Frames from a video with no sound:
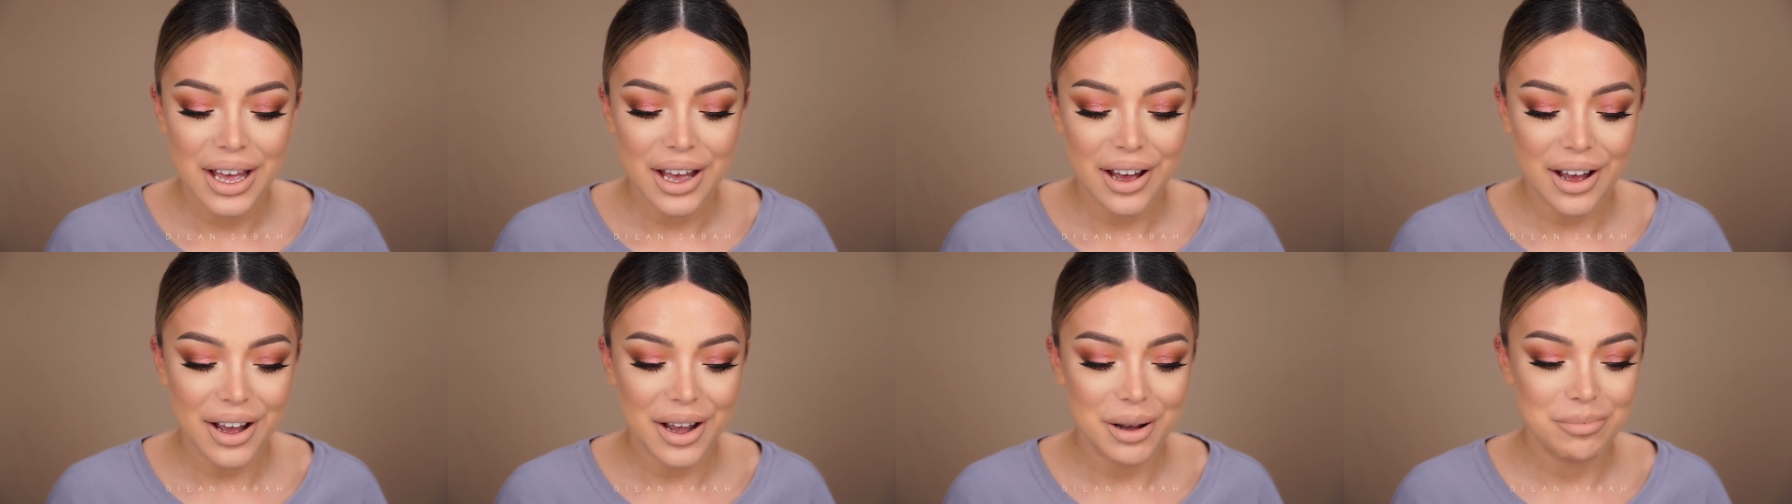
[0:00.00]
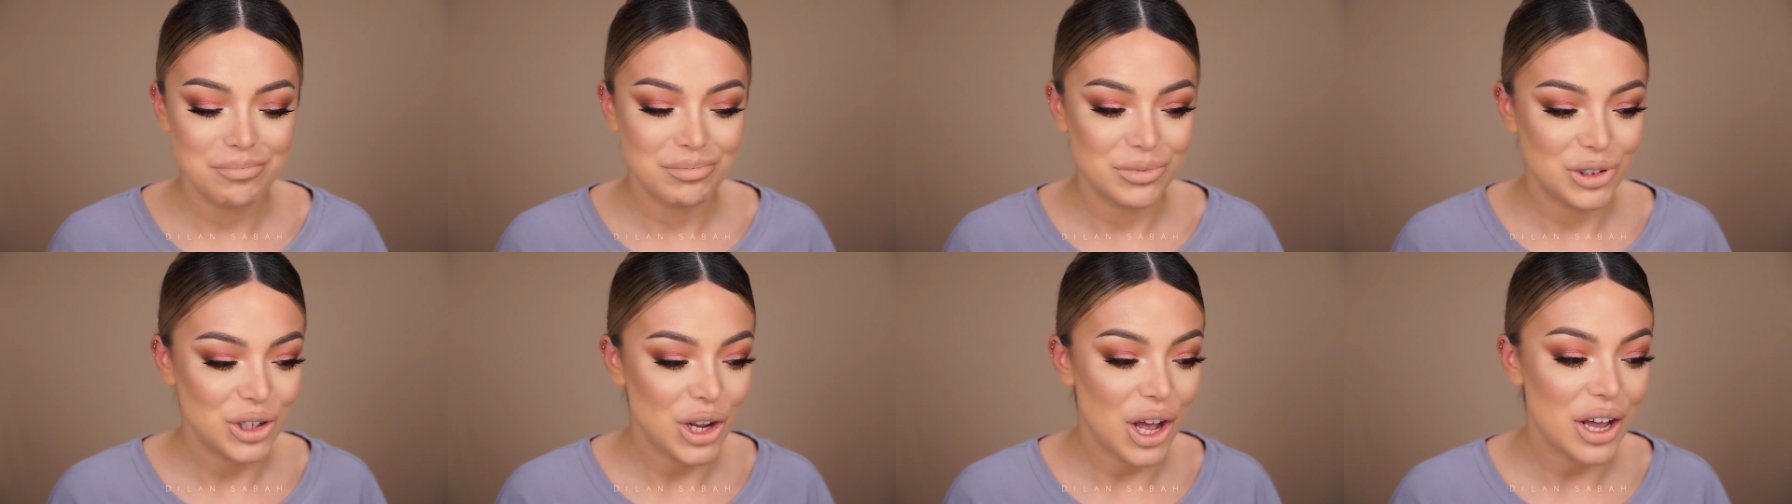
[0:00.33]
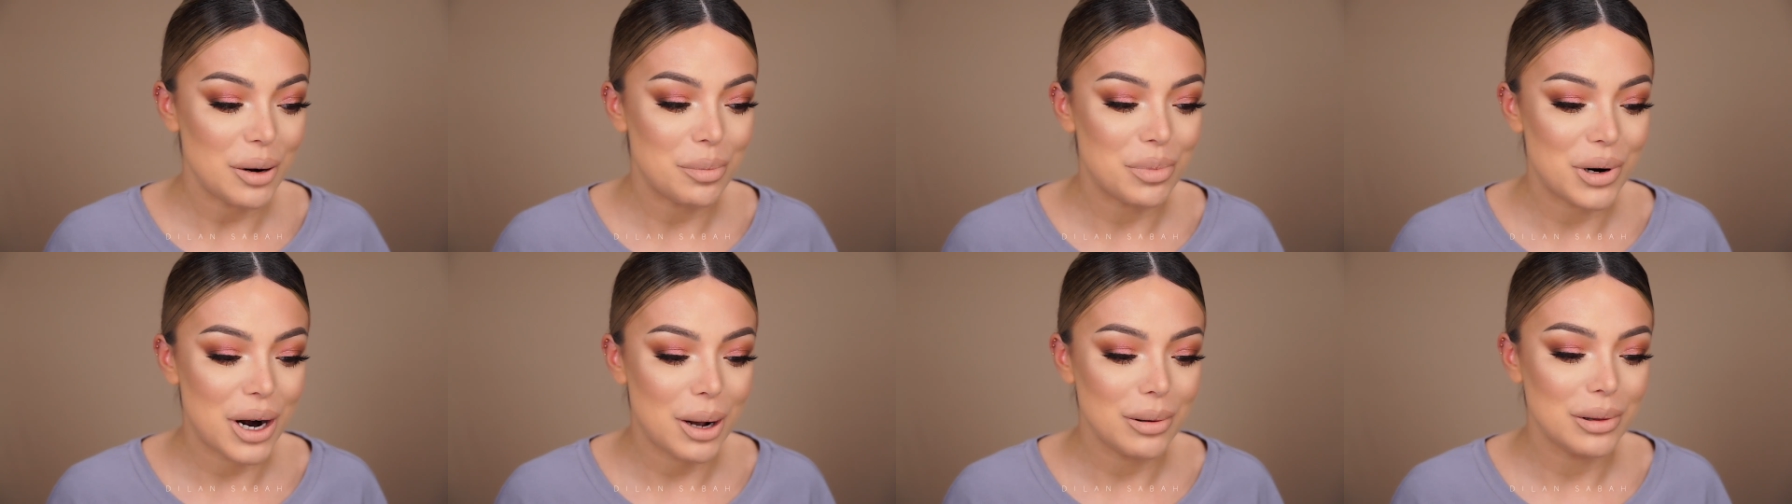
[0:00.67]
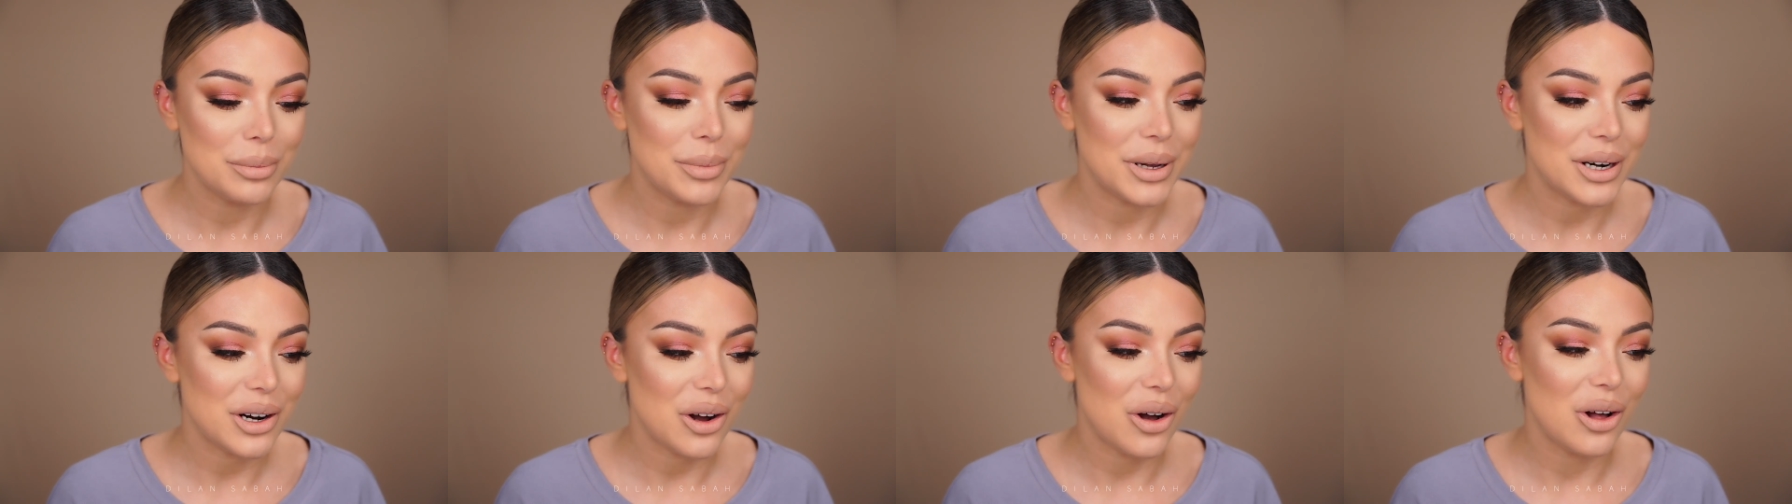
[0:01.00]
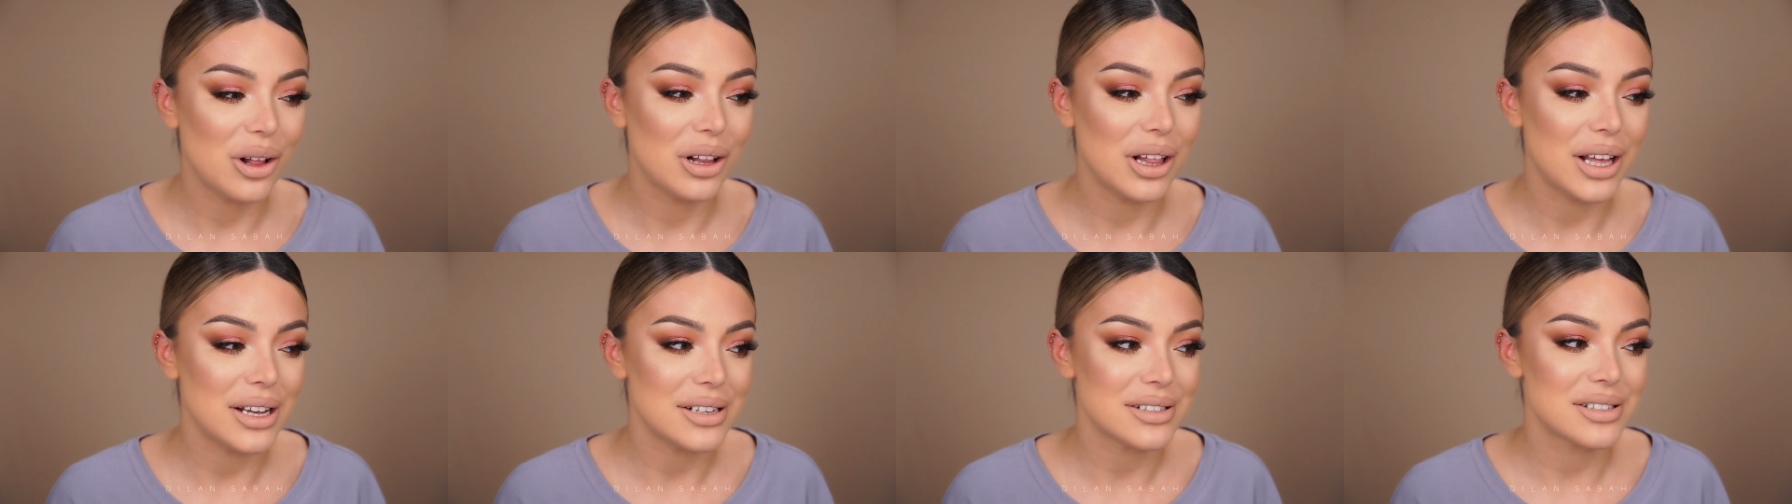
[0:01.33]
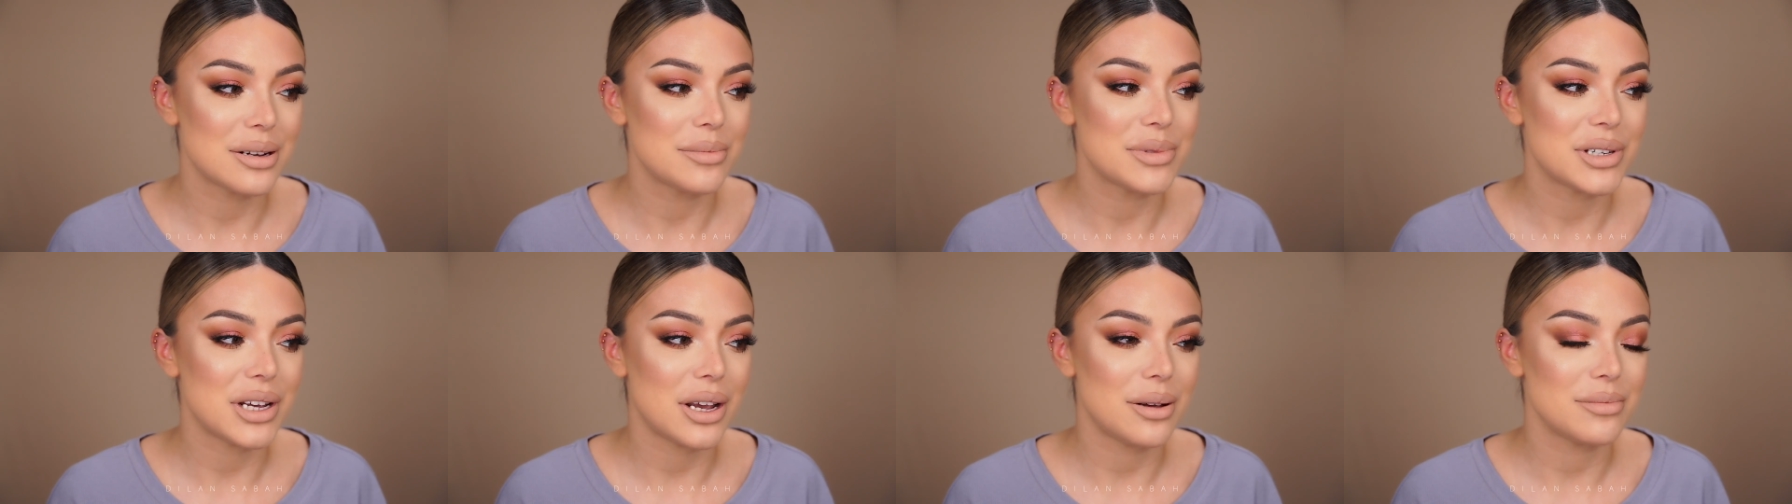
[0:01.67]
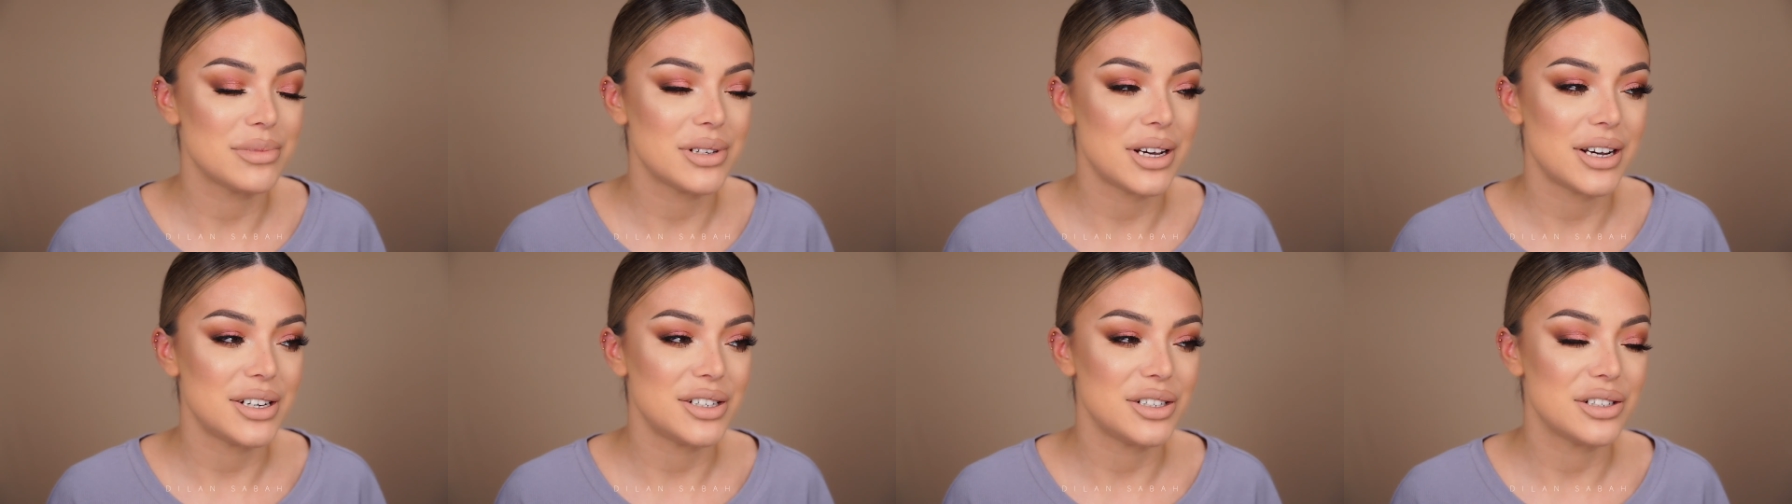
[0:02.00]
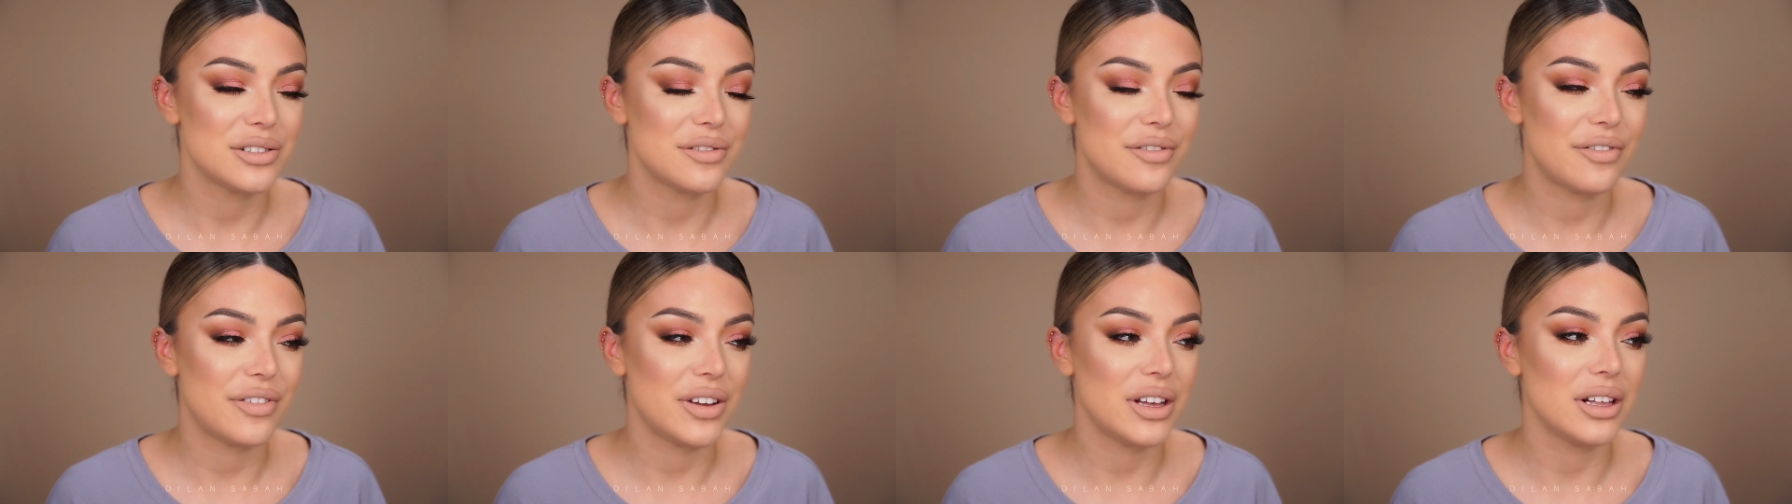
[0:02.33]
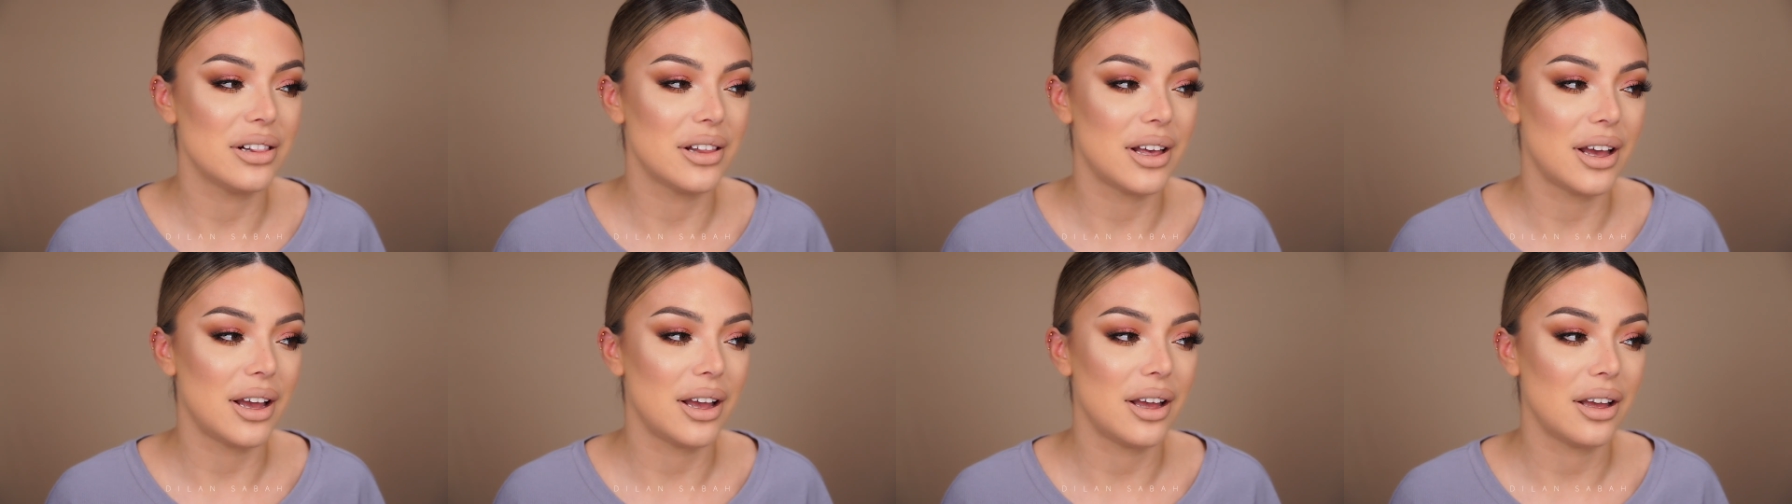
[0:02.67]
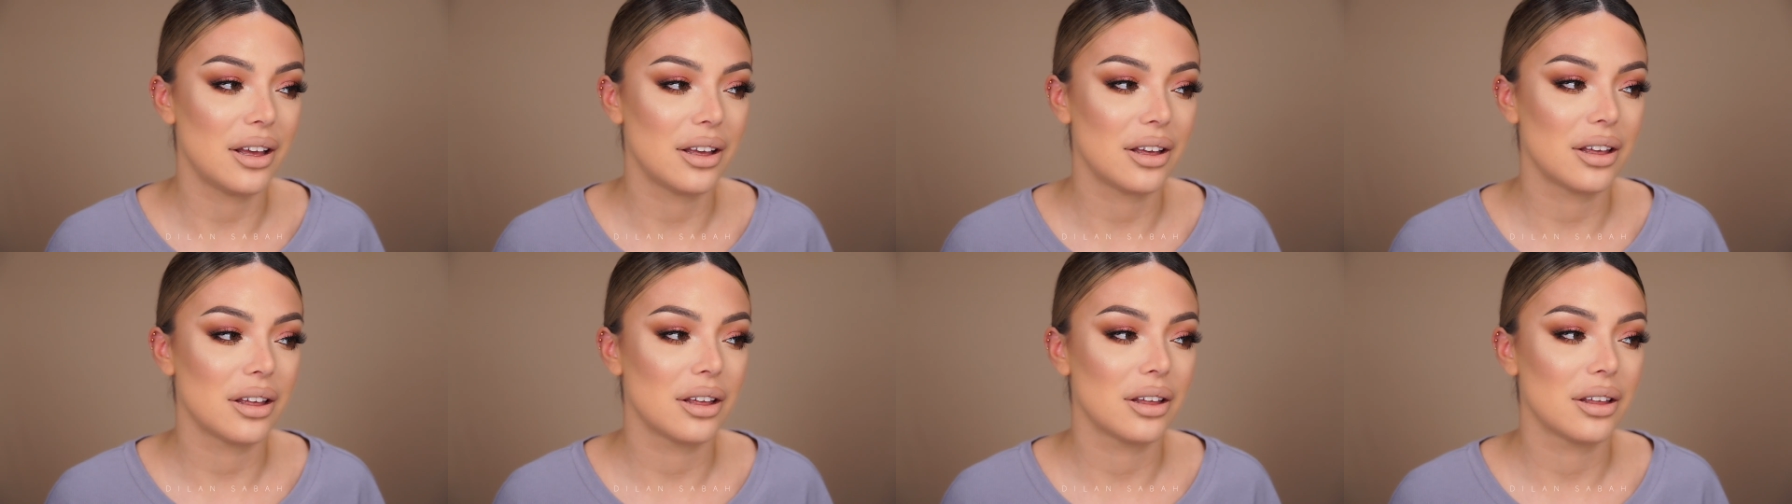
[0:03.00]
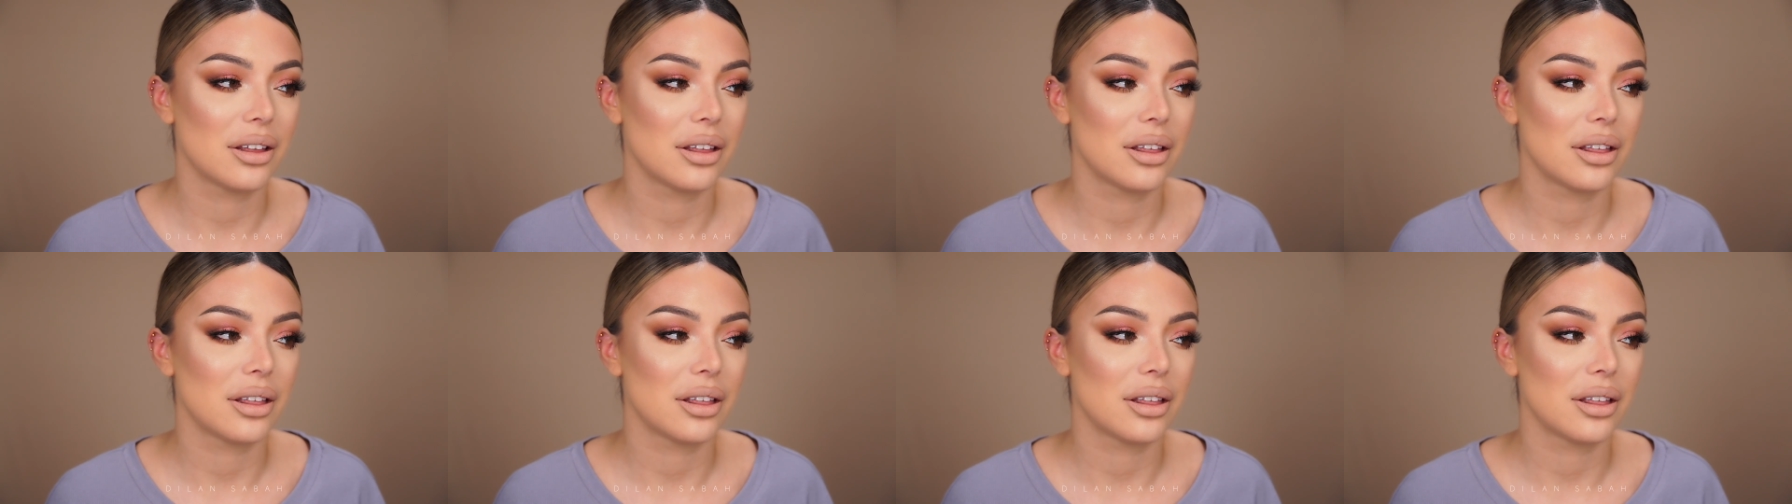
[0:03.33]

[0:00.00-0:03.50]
Not a problem at all. And sometimes I just feel like